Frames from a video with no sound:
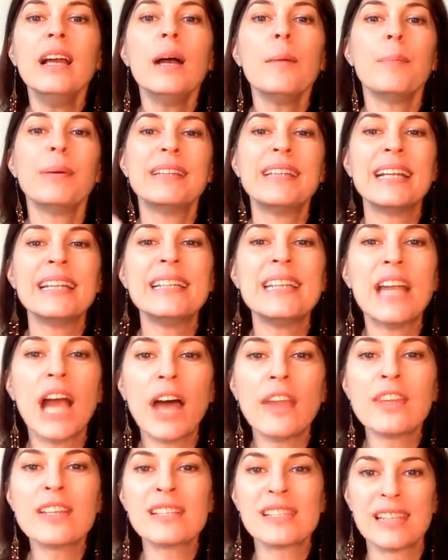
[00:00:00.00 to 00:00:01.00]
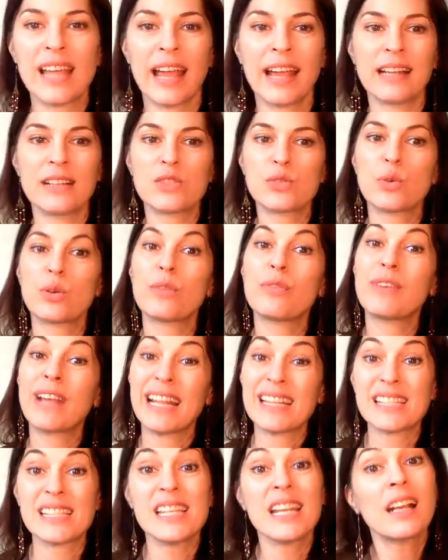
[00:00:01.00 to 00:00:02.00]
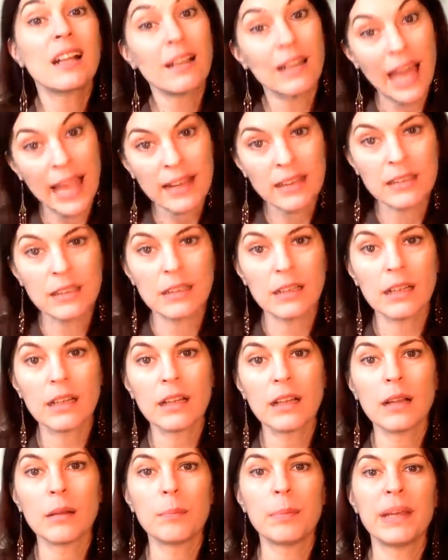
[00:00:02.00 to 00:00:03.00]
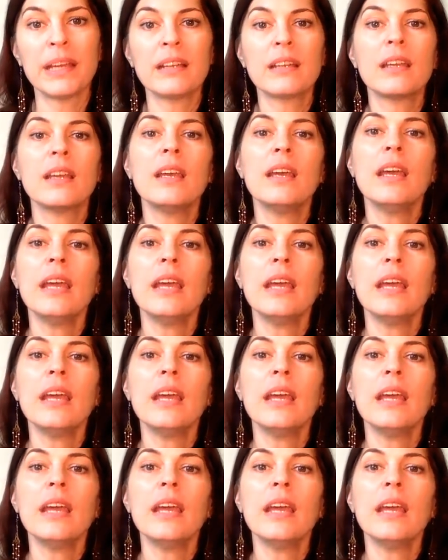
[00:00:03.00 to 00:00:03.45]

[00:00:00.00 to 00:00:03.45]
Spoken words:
But then the other side sort of gets neglected a little bit.